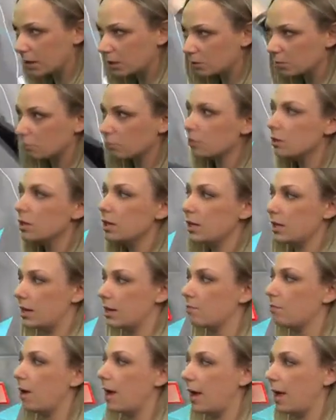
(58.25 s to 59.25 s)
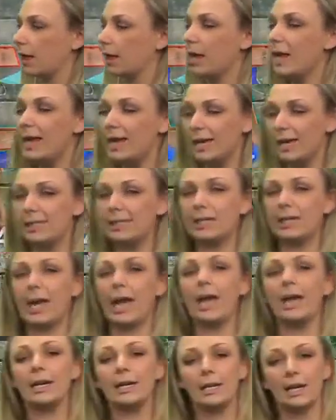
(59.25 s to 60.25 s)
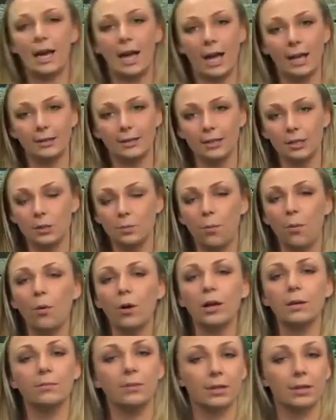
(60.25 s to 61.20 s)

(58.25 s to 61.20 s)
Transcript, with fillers: is really well into Canada at this point,